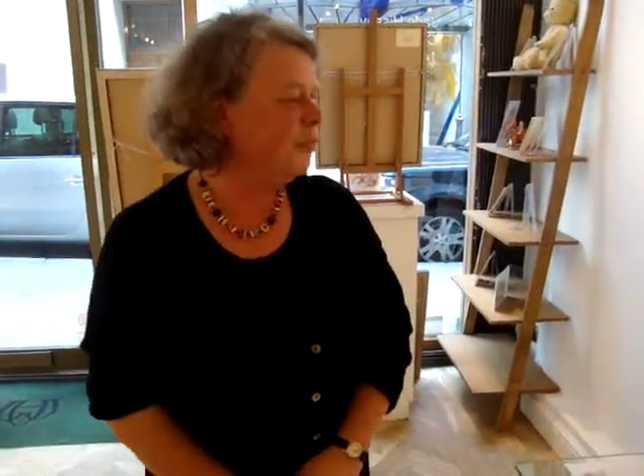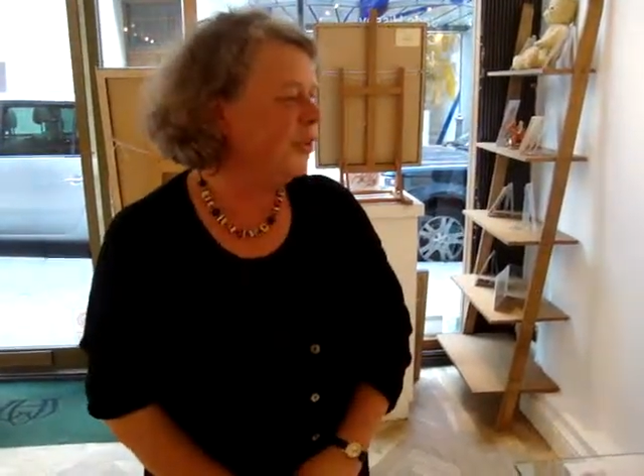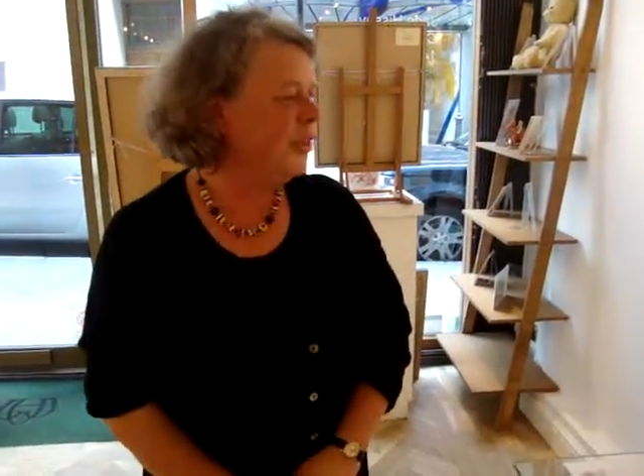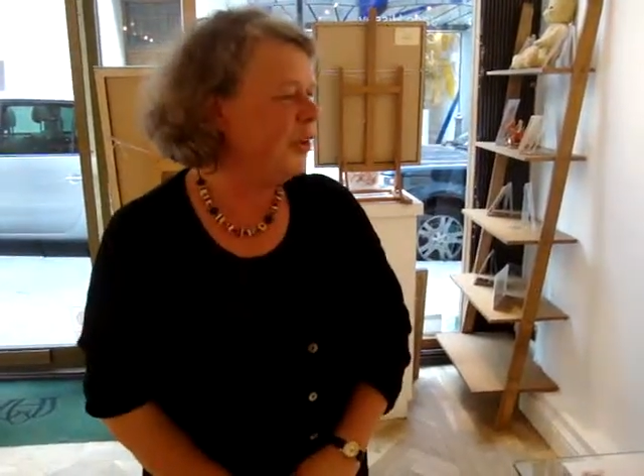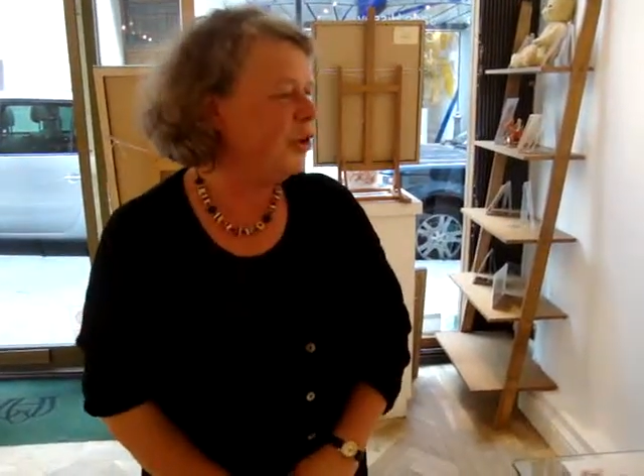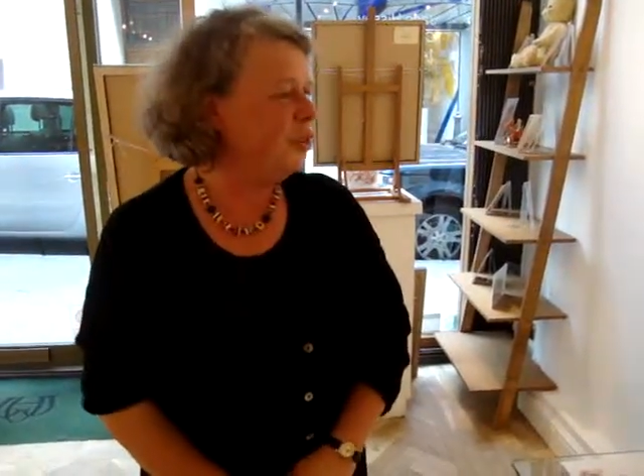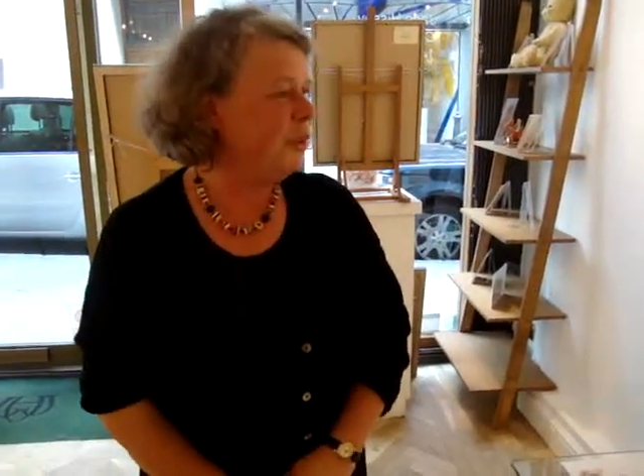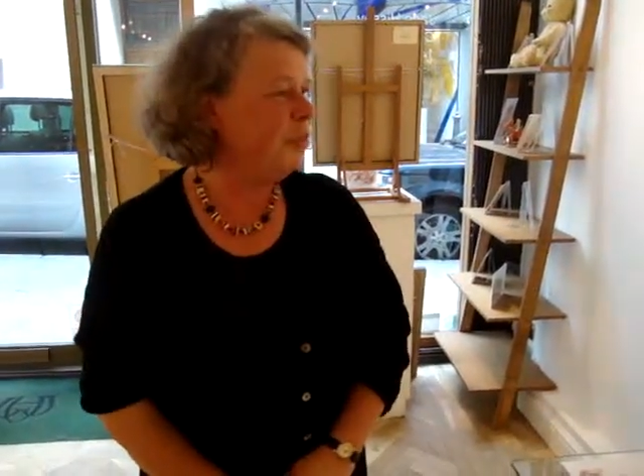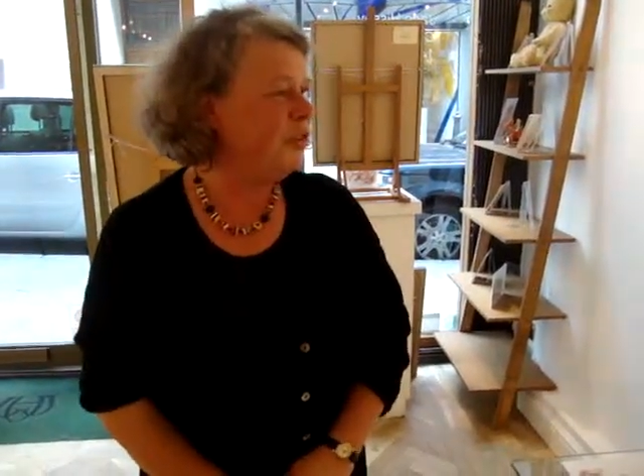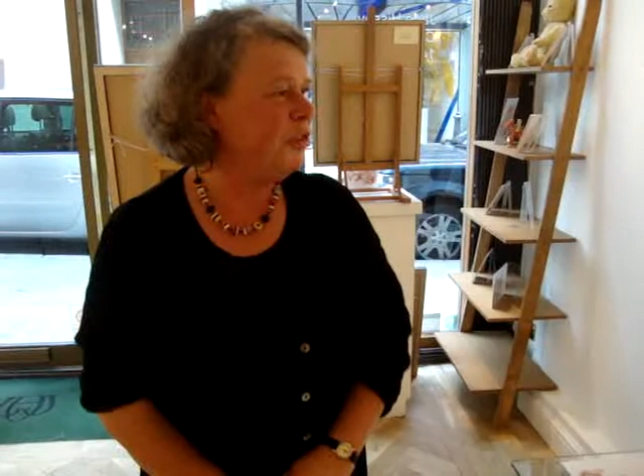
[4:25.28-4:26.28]
with a new
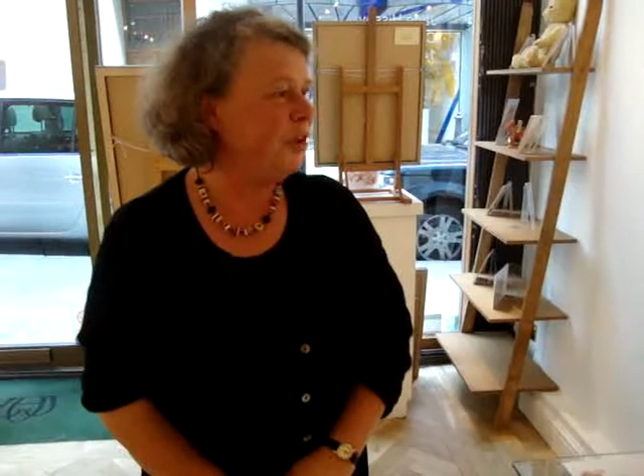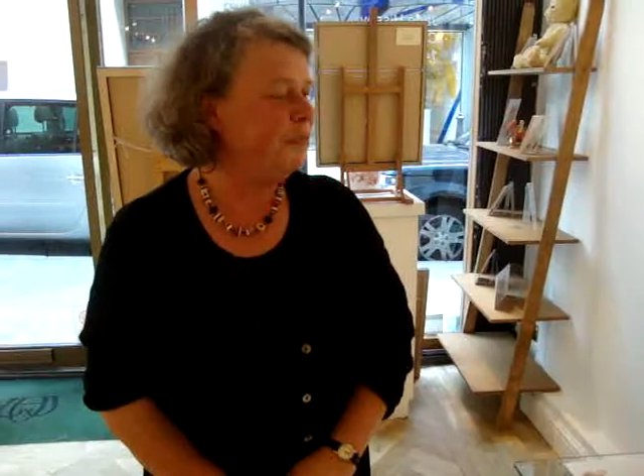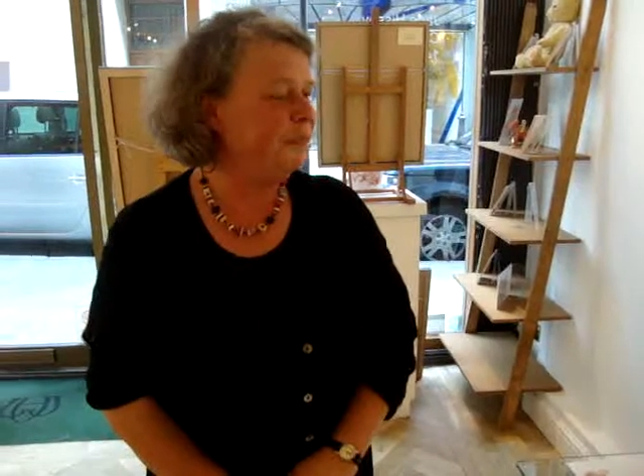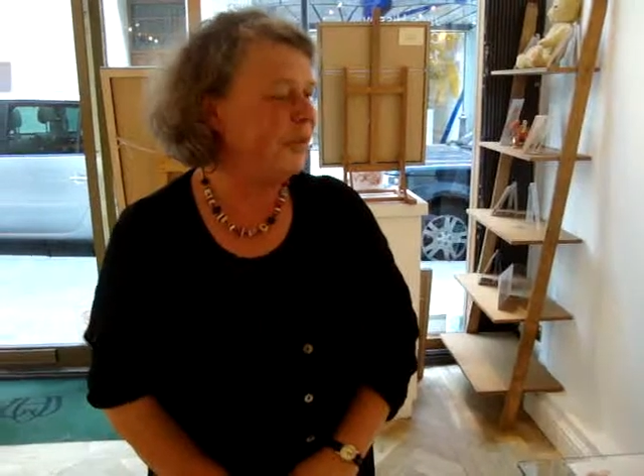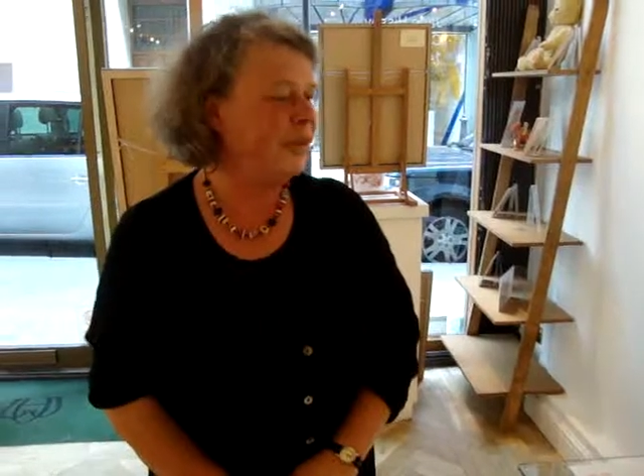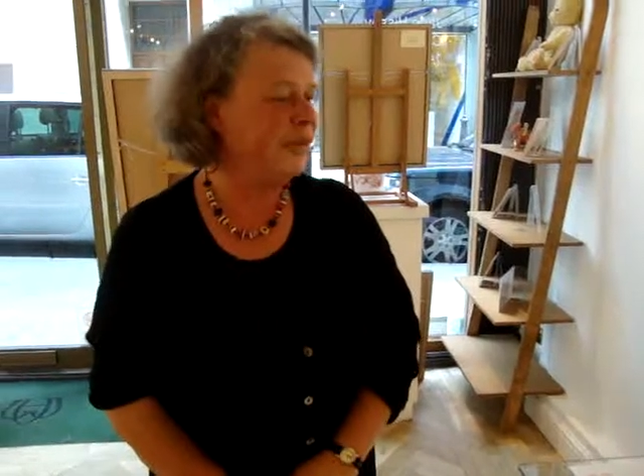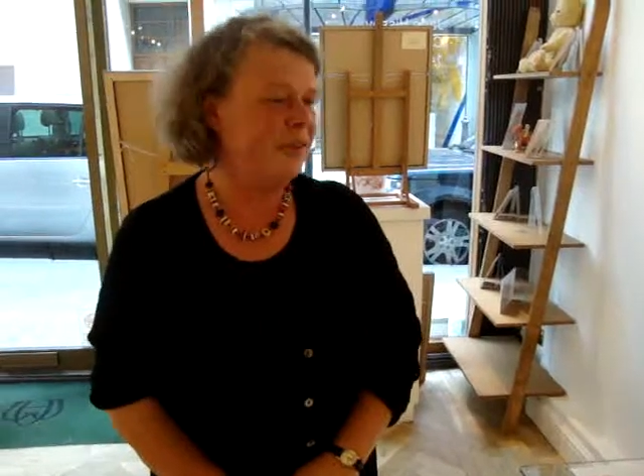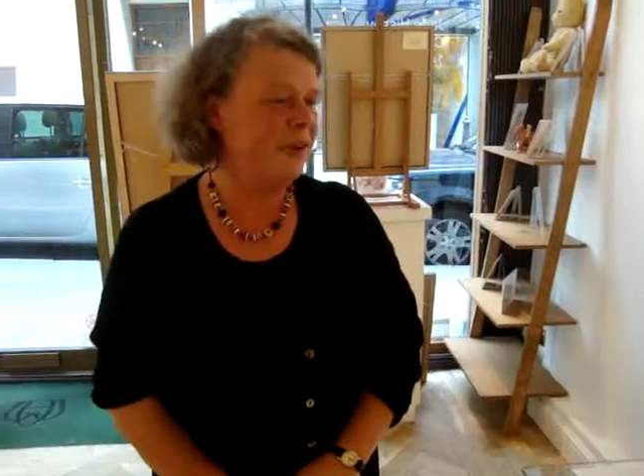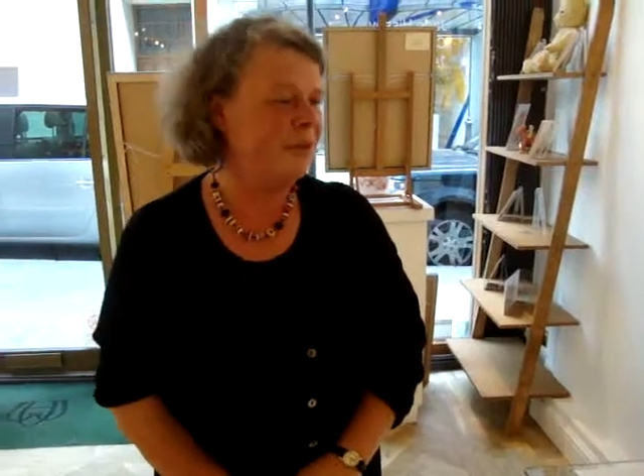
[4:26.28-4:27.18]
publisher. So